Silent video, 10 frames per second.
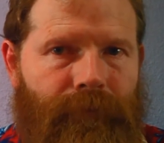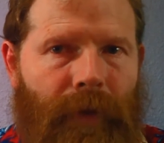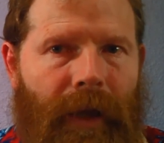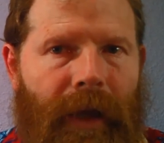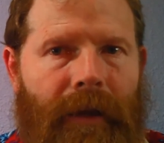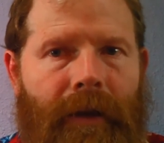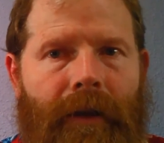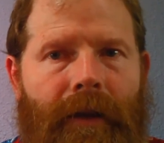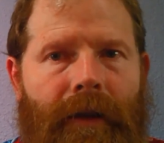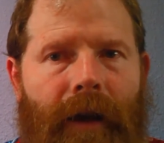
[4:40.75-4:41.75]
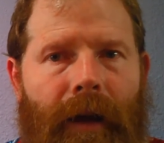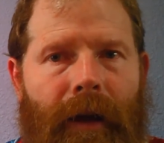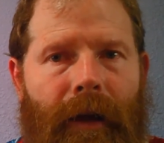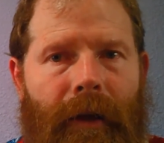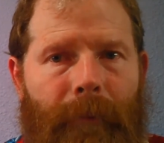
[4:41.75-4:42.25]
Okay,
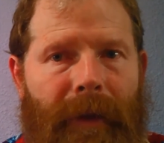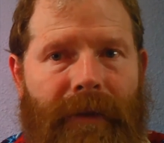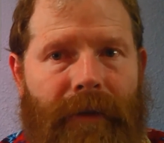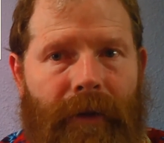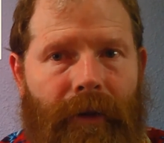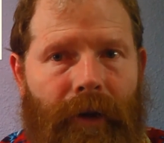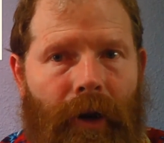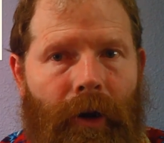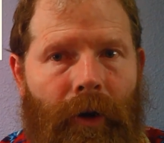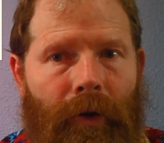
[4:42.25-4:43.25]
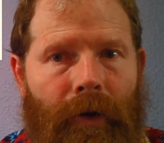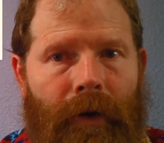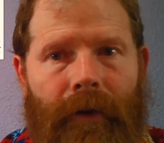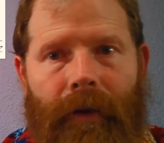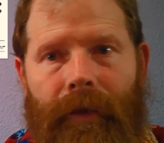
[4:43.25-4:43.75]
it means it can go
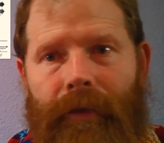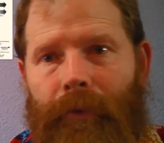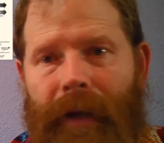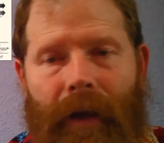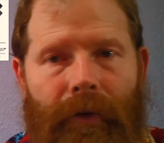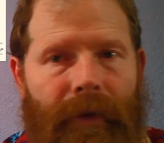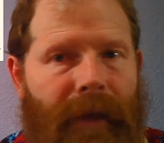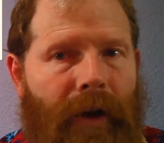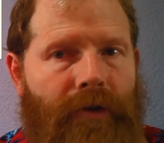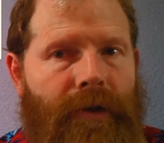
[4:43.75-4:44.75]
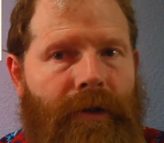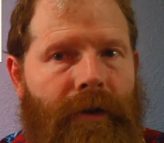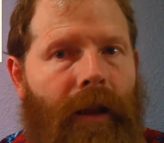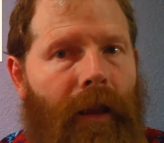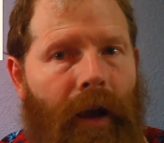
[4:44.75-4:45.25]
300,000
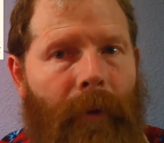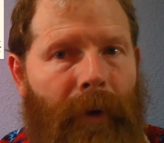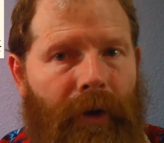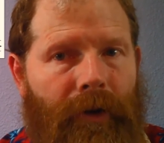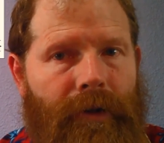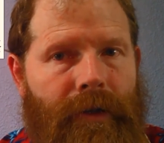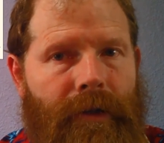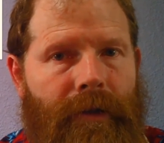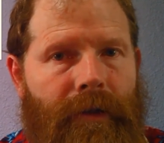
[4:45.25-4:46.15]
kilometers